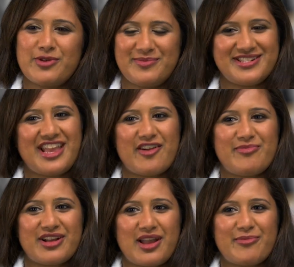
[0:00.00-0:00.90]
of Women's Care of
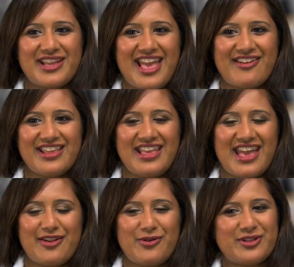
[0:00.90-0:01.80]
Montgomery County
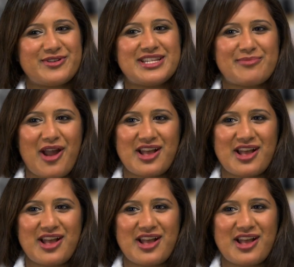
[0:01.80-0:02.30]
at Holy Redeemer